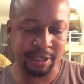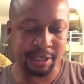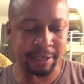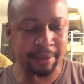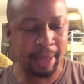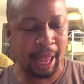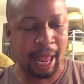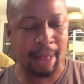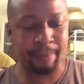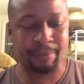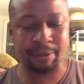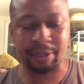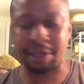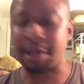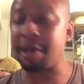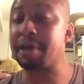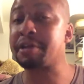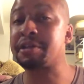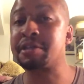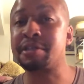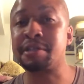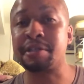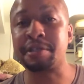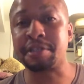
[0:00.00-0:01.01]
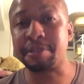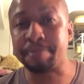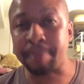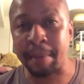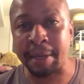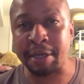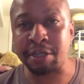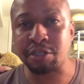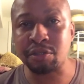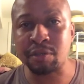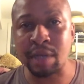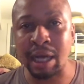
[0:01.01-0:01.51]
and application to
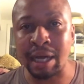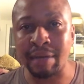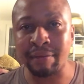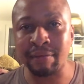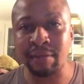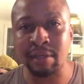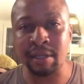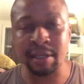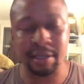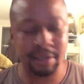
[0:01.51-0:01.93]
space travel